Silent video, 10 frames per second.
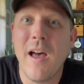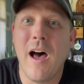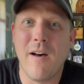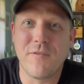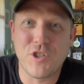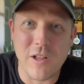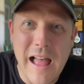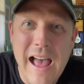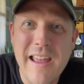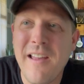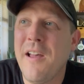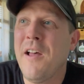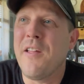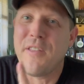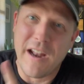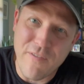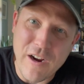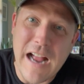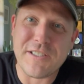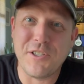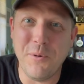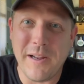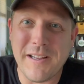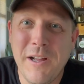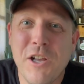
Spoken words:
of July that I forgot to do it.